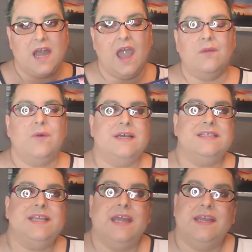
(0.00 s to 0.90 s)
I
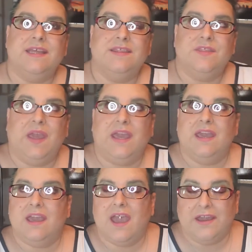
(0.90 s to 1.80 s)
was getting
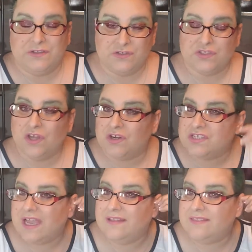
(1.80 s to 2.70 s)
the extra large
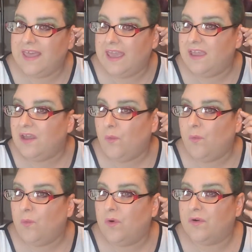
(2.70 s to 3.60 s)
and they
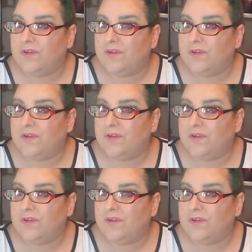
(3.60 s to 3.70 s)
were,